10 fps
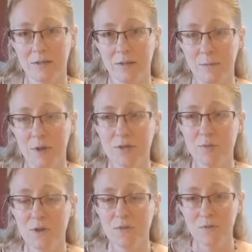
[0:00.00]
Because
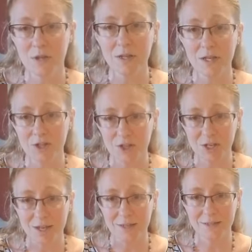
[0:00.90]
when you feel like
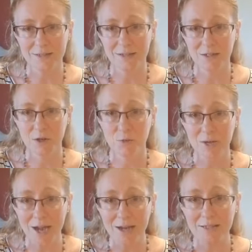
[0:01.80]
shit, you
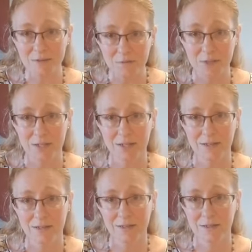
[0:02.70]
react differently.
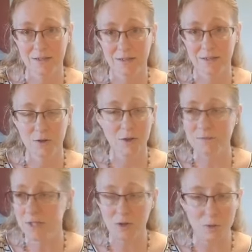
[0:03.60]
You have
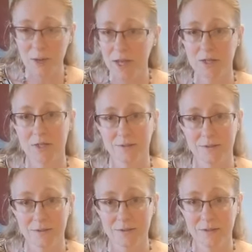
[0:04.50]
zero patience.